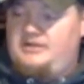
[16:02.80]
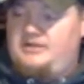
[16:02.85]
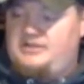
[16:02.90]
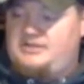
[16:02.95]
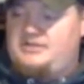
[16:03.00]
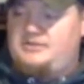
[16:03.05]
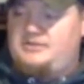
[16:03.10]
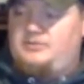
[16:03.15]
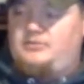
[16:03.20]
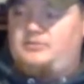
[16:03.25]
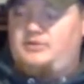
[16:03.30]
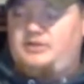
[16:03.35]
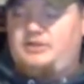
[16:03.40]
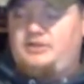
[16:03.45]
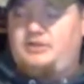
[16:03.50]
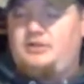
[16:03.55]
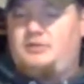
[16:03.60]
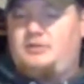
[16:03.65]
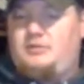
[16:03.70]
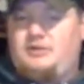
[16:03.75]
This is a
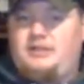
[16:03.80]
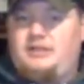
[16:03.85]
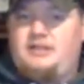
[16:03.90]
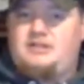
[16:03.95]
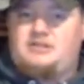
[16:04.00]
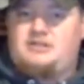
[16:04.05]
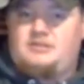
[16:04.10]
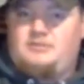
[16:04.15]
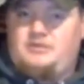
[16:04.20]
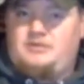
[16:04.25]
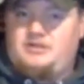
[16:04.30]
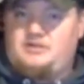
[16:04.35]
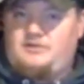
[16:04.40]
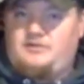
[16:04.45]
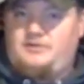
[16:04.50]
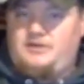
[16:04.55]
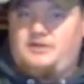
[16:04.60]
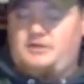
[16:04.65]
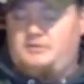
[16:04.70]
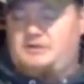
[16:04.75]
really good one to get somebody's
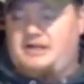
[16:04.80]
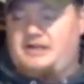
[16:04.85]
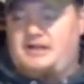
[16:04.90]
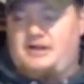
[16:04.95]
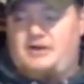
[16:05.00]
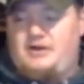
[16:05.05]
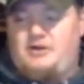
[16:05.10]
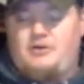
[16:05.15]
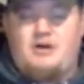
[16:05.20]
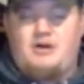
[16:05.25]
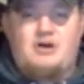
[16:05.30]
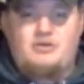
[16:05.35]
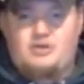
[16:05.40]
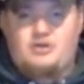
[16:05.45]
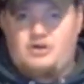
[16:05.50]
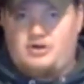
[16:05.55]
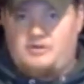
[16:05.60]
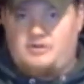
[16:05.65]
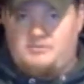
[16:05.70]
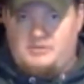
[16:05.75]
feet wet. No
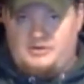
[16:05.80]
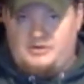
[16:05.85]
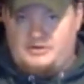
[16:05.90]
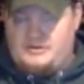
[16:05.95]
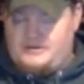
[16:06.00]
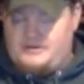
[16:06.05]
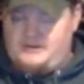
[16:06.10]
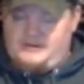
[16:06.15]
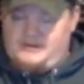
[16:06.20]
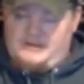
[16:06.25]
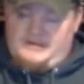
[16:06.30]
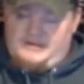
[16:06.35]
alcohol burn.